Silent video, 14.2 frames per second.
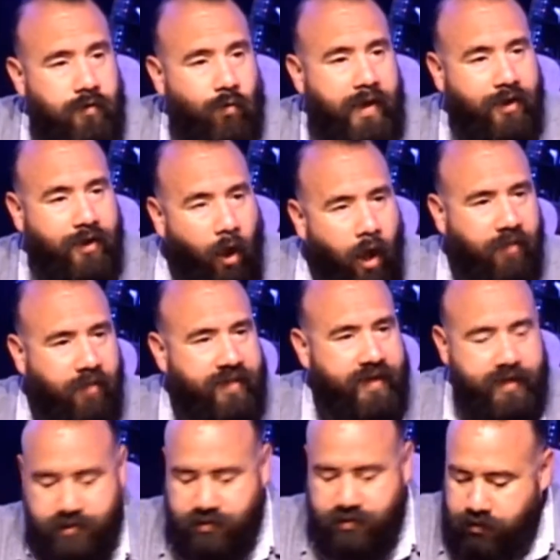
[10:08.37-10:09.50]
We call
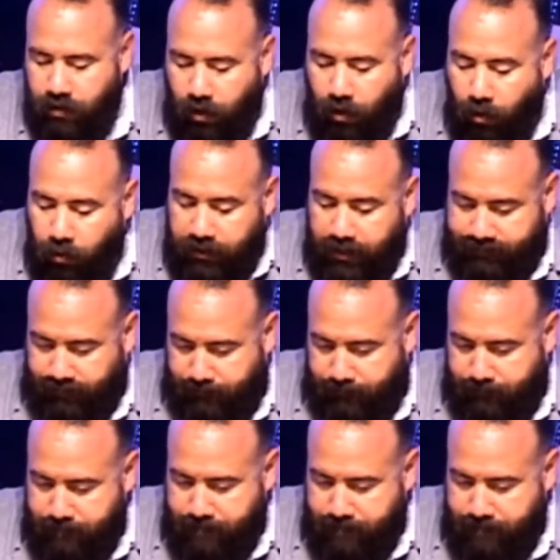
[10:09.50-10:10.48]
this holism.